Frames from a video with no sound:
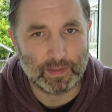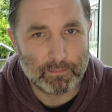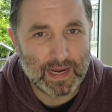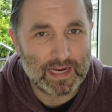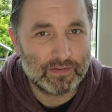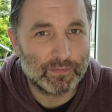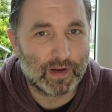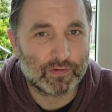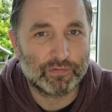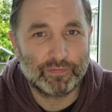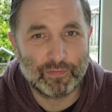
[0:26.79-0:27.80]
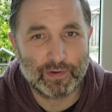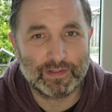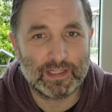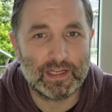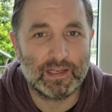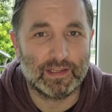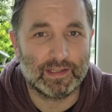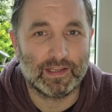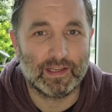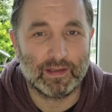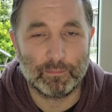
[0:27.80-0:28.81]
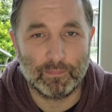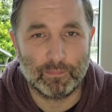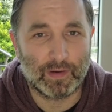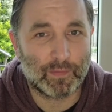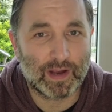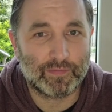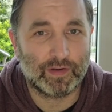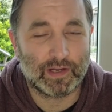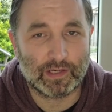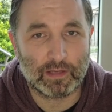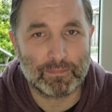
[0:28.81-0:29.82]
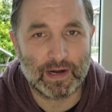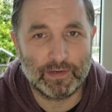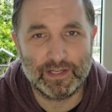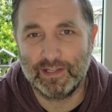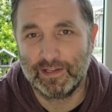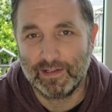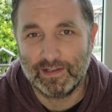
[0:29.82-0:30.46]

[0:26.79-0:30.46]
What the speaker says: in May 2014, my wife and I got married